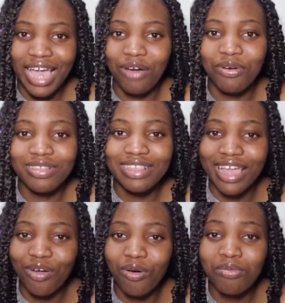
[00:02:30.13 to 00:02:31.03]
I was
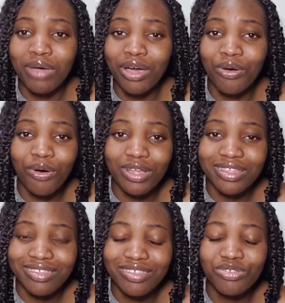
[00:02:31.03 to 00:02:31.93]
like, oh my
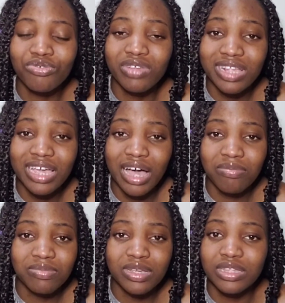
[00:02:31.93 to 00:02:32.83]
god, is this really
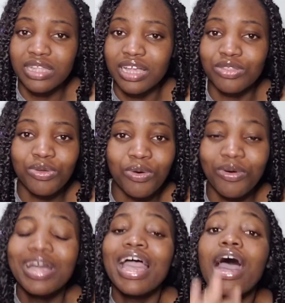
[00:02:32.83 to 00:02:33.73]
happening? That
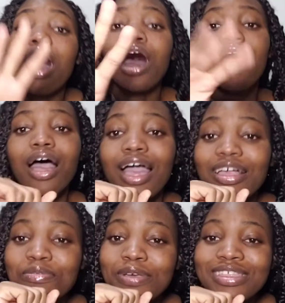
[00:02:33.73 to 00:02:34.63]
no.
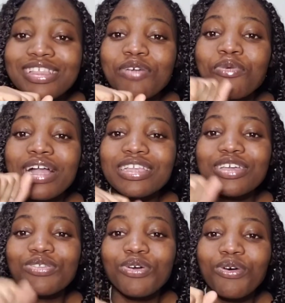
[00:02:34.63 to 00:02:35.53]
Especially when
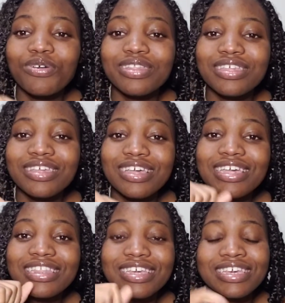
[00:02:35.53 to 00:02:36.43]
he told
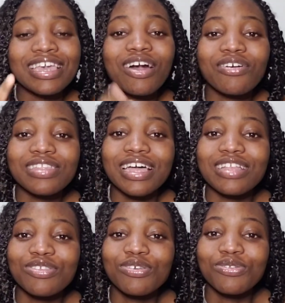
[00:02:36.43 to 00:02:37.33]
the girl
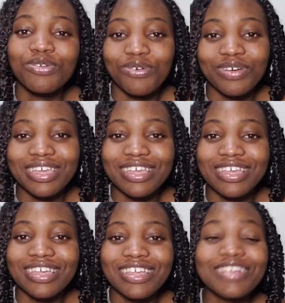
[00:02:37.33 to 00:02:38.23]
that, you know,
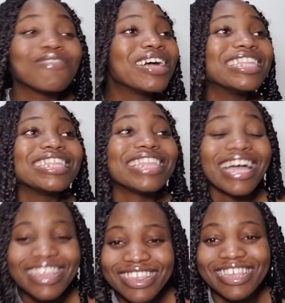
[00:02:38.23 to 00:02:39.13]
you
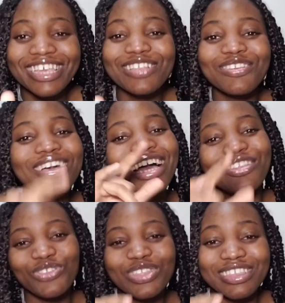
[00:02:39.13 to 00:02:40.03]

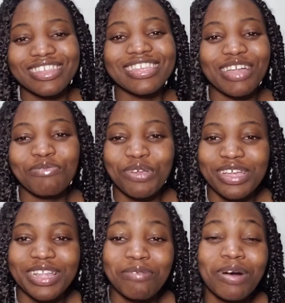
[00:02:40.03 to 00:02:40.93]
guys know the scene I'm
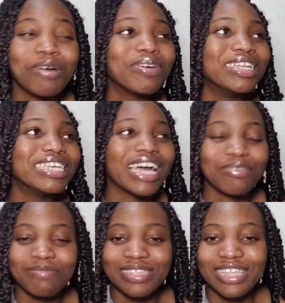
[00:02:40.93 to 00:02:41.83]
talking about, when he
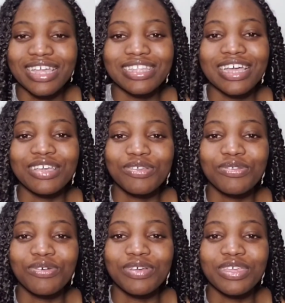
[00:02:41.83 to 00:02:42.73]
admitted that, you
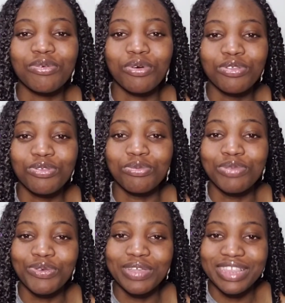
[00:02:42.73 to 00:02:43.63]
know, he wants to
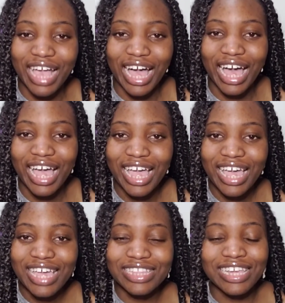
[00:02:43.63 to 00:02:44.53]
be with her.
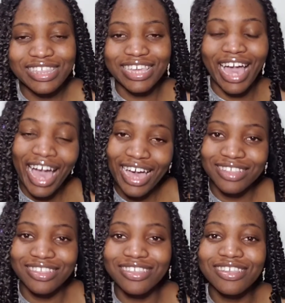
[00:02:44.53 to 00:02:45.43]
Then she
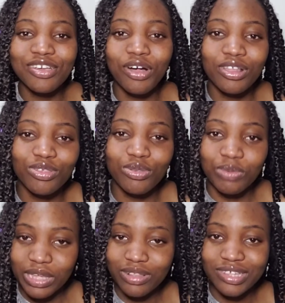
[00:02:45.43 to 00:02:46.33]
asked, is it God's
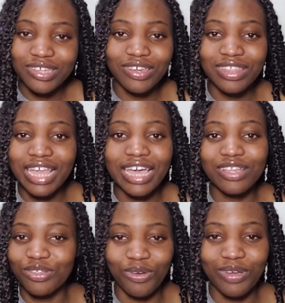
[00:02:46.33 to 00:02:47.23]
will? He was
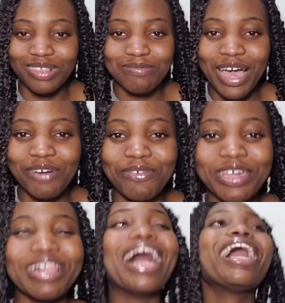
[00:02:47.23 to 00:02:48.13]
like, no, it's my
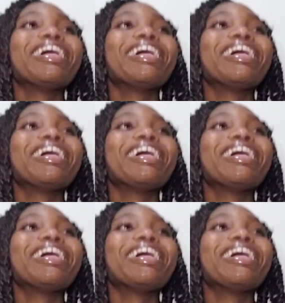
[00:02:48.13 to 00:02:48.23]
will.